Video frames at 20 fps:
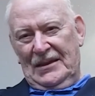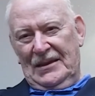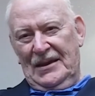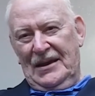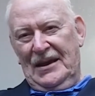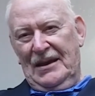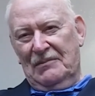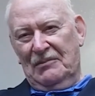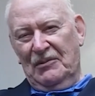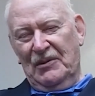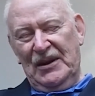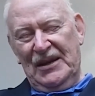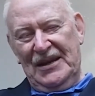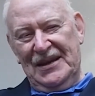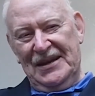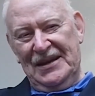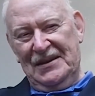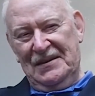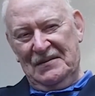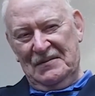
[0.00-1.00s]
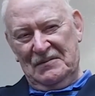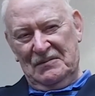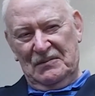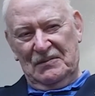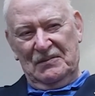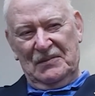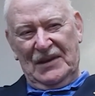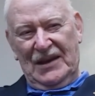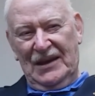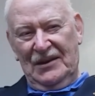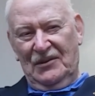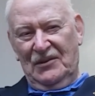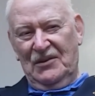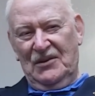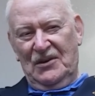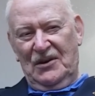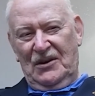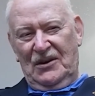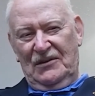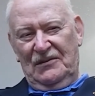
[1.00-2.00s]
Yeah, we did. I don't
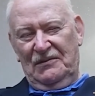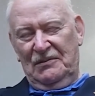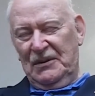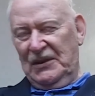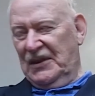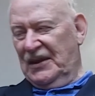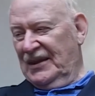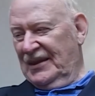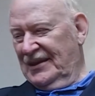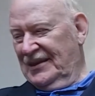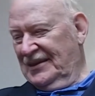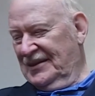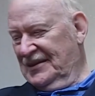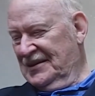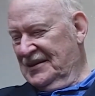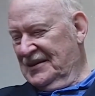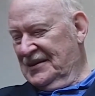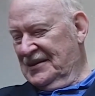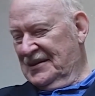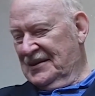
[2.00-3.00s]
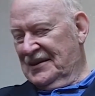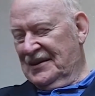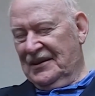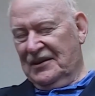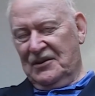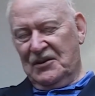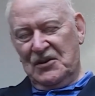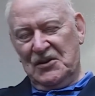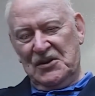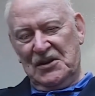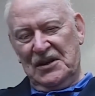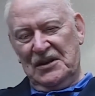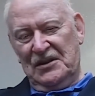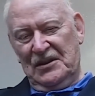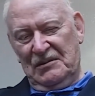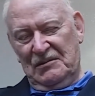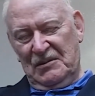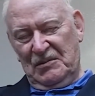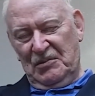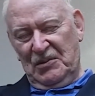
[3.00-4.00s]
golf, but I understand
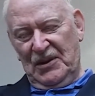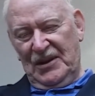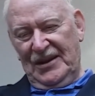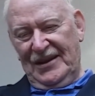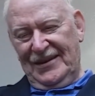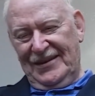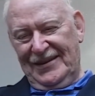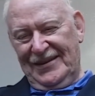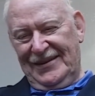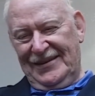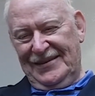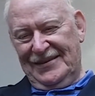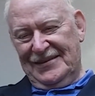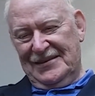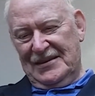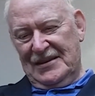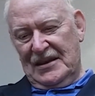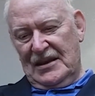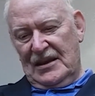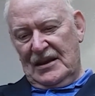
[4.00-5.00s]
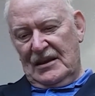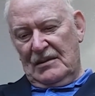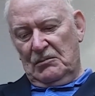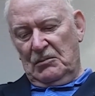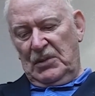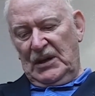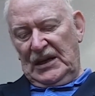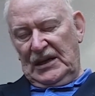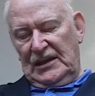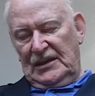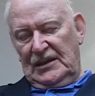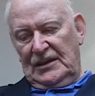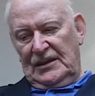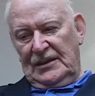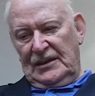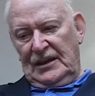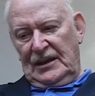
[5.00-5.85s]
they were pretty good. But